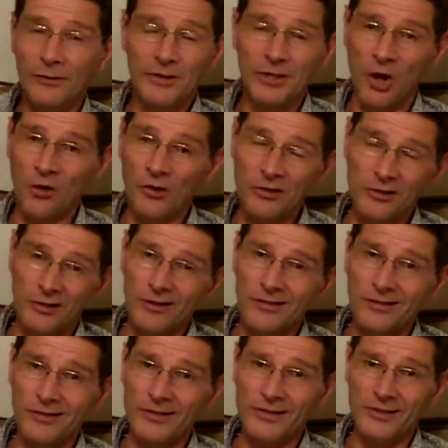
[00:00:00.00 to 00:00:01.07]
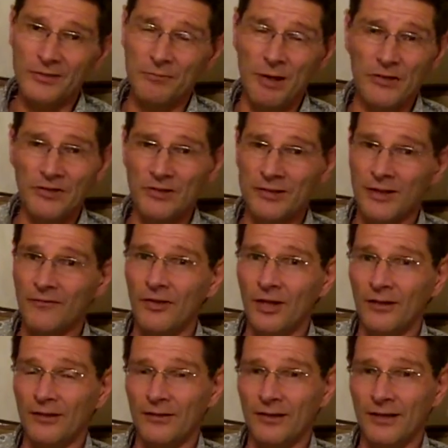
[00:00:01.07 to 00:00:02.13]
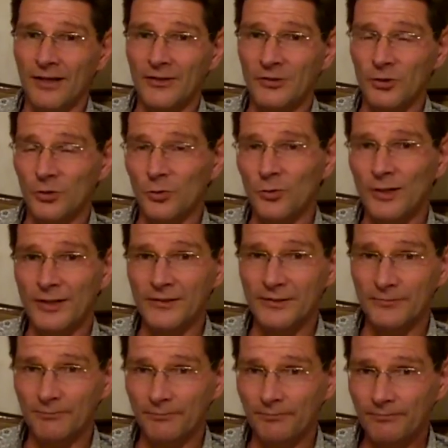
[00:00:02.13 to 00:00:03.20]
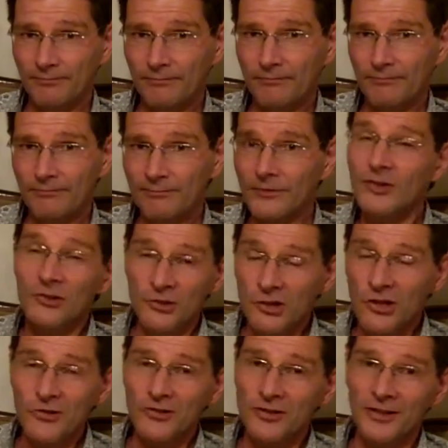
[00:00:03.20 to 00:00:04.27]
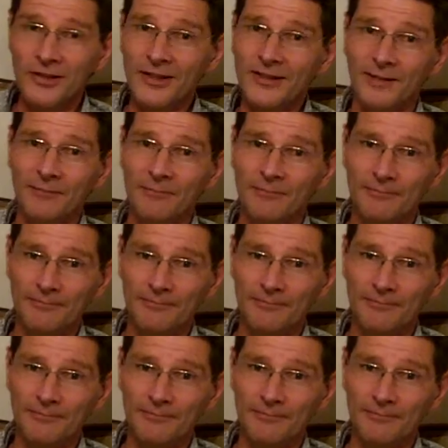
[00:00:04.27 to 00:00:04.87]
which honestly is as much as I've done in the last 2 weeks. Just today.